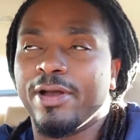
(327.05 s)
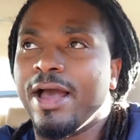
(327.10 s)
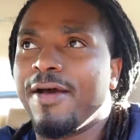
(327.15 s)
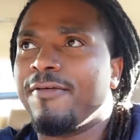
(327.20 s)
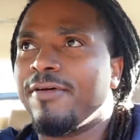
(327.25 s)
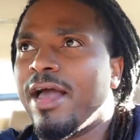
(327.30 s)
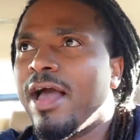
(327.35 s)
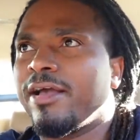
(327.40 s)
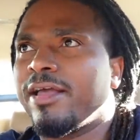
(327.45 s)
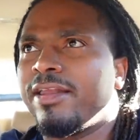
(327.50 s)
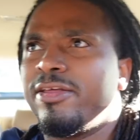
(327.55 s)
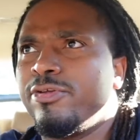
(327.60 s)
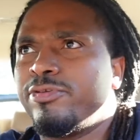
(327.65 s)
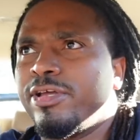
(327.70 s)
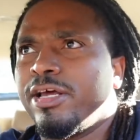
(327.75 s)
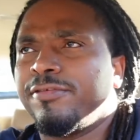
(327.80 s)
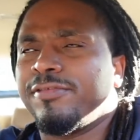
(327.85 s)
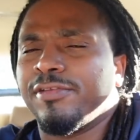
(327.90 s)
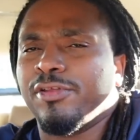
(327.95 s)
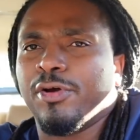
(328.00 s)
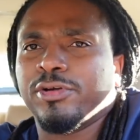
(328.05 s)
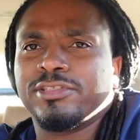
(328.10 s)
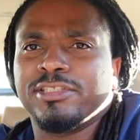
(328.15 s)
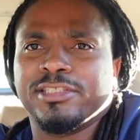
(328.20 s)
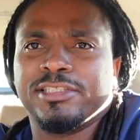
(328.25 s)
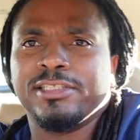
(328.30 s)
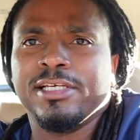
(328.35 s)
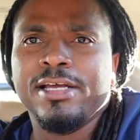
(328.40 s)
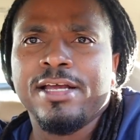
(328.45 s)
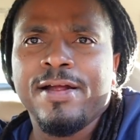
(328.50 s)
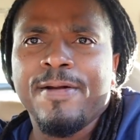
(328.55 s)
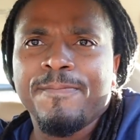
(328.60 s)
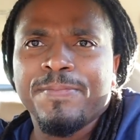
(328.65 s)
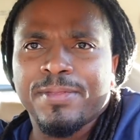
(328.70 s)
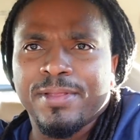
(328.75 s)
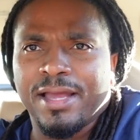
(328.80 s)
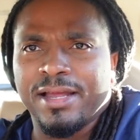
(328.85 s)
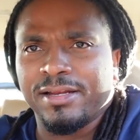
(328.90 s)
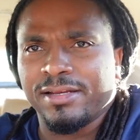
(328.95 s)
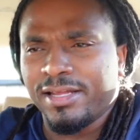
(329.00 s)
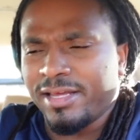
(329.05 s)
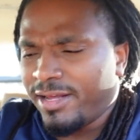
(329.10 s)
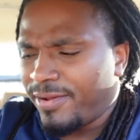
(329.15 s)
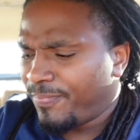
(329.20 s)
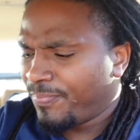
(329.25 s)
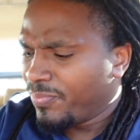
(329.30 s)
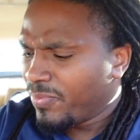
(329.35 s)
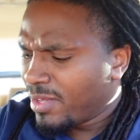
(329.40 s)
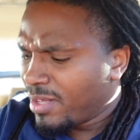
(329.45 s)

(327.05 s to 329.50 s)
How, how can you tell the narcissist, hey, Lee,